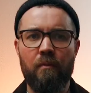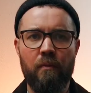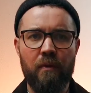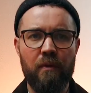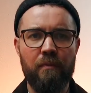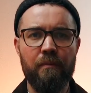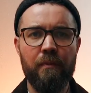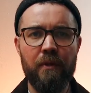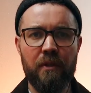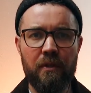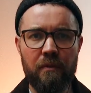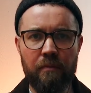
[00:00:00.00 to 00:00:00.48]

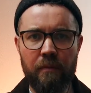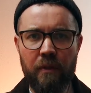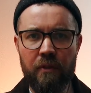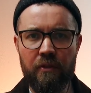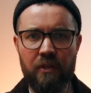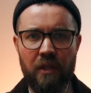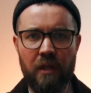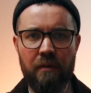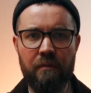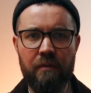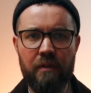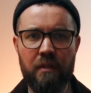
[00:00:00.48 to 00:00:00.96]
With medium
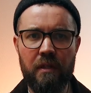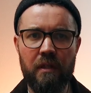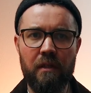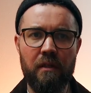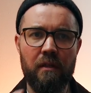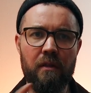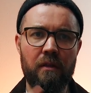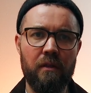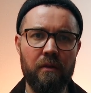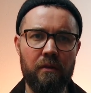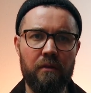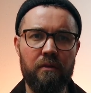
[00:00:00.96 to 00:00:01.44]
longevity,
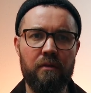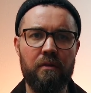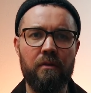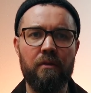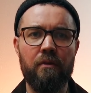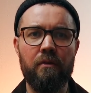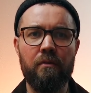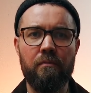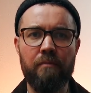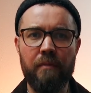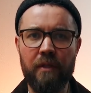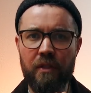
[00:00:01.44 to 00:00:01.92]
look
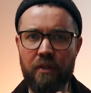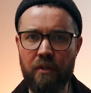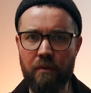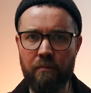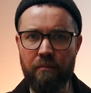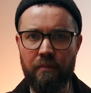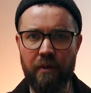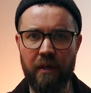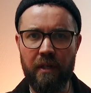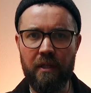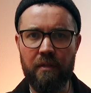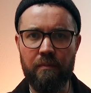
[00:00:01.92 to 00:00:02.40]
to
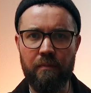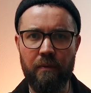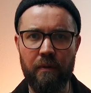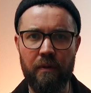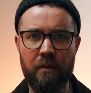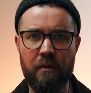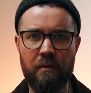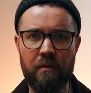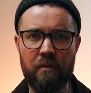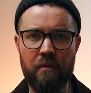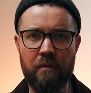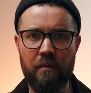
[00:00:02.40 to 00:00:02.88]
medium price
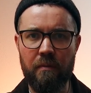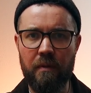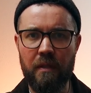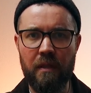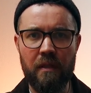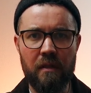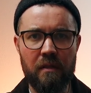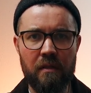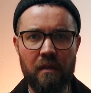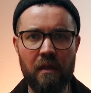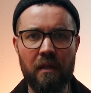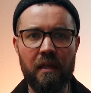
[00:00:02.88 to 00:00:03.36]
points. I
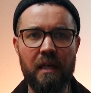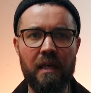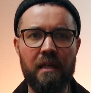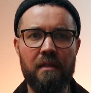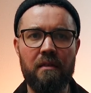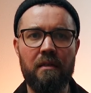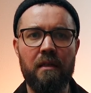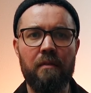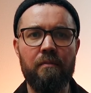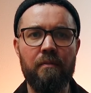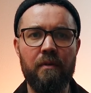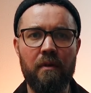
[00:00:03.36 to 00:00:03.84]
mean, the less
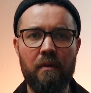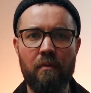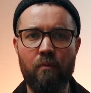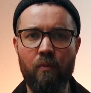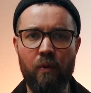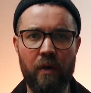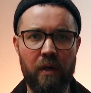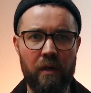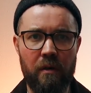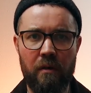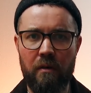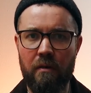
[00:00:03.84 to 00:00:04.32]
time you can
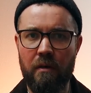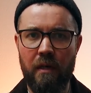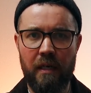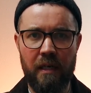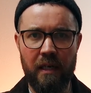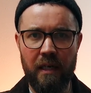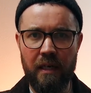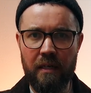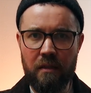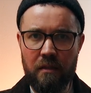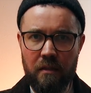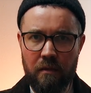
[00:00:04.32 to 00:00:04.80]
wear an
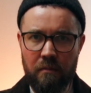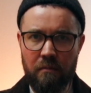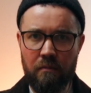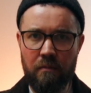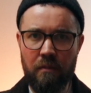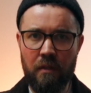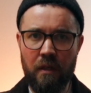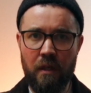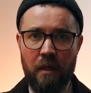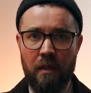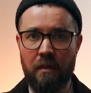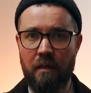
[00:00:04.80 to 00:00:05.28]

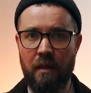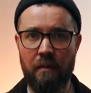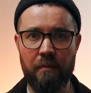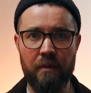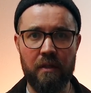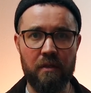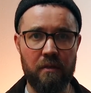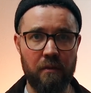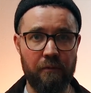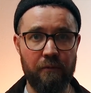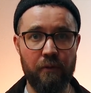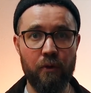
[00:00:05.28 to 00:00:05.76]
item, that
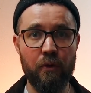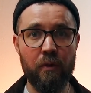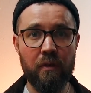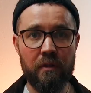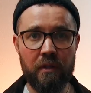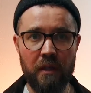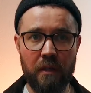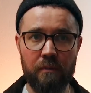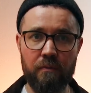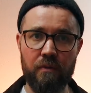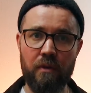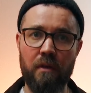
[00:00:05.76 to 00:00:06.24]
means the fewer
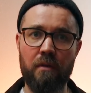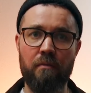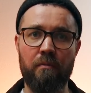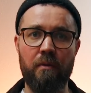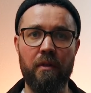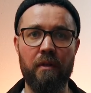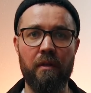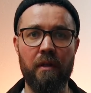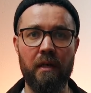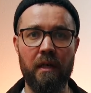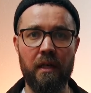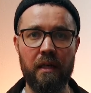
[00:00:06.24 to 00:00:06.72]
times you can
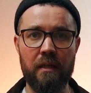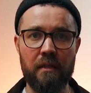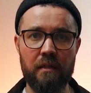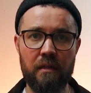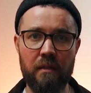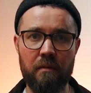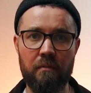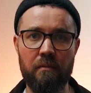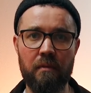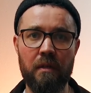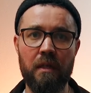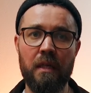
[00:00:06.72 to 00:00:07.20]
wear the
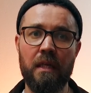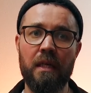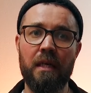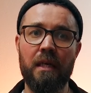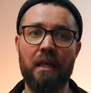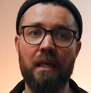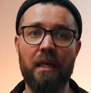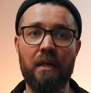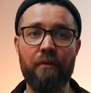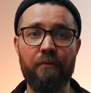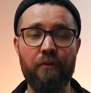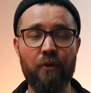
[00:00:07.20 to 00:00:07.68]
item,
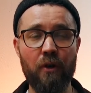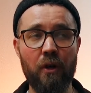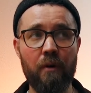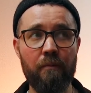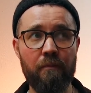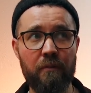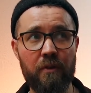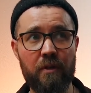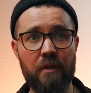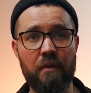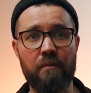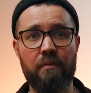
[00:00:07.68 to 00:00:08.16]
and if you
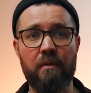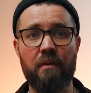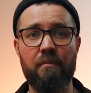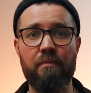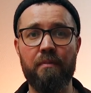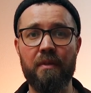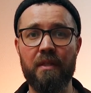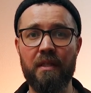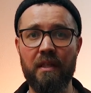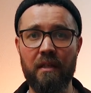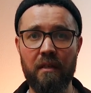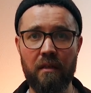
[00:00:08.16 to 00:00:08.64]
opt for something
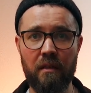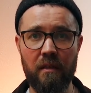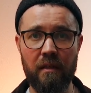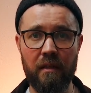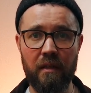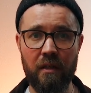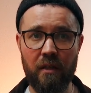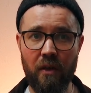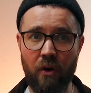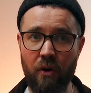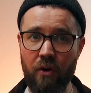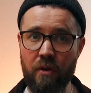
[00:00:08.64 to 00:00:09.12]
particularly
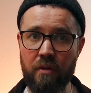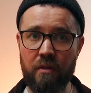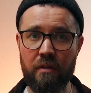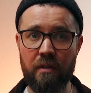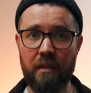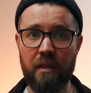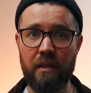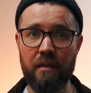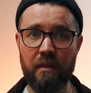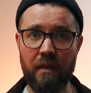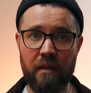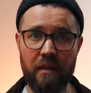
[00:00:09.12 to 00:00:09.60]

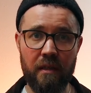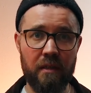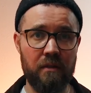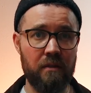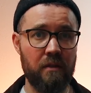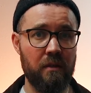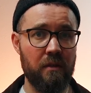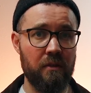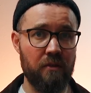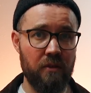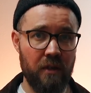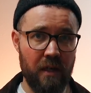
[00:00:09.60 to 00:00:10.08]
costly, then that's
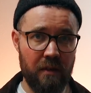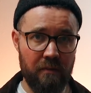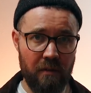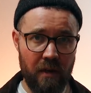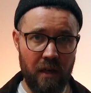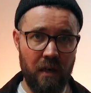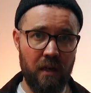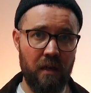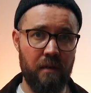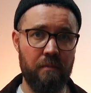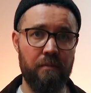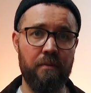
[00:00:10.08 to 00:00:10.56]
going to drive
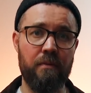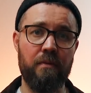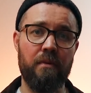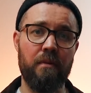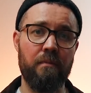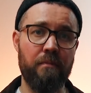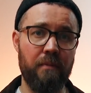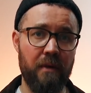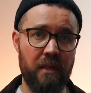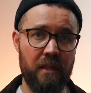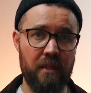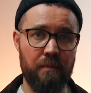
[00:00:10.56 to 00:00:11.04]
up the
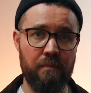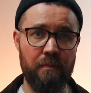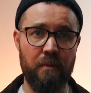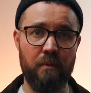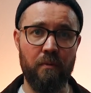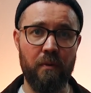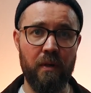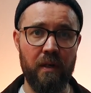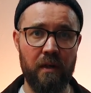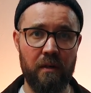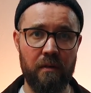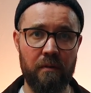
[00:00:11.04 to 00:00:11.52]
price per
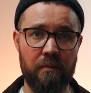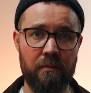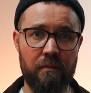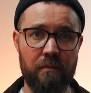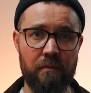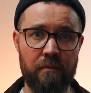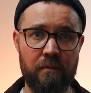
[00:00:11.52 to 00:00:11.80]
wear.